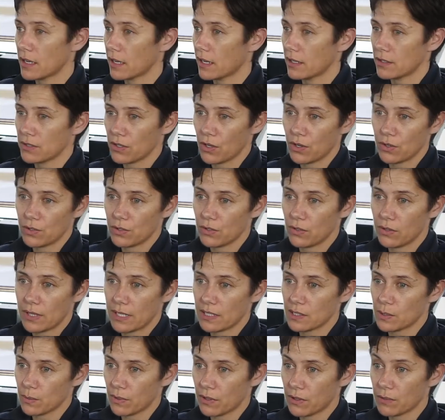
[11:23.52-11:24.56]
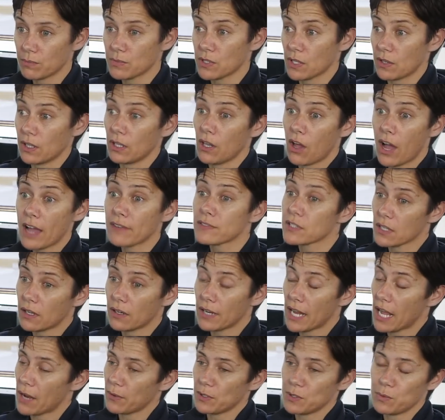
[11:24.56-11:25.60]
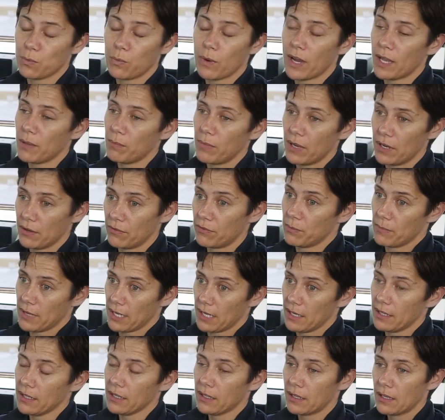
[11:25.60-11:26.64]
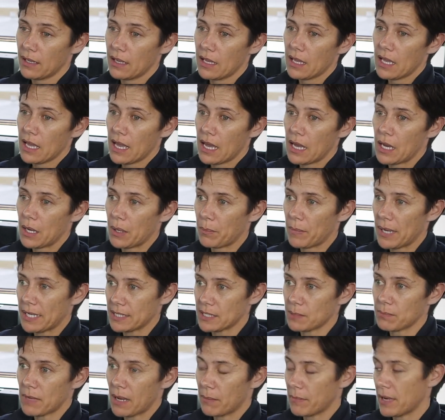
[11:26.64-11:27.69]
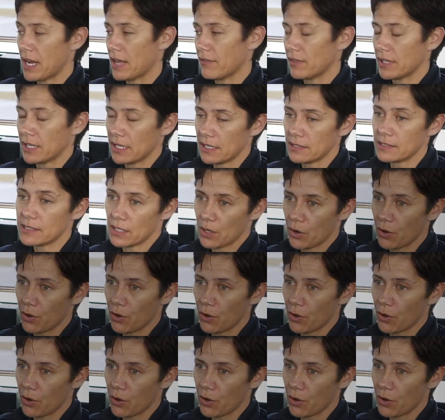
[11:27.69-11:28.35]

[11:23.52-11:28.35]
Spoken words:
I get to go and do things with them. So the lifestyle now is way better for me as a mum and having kids at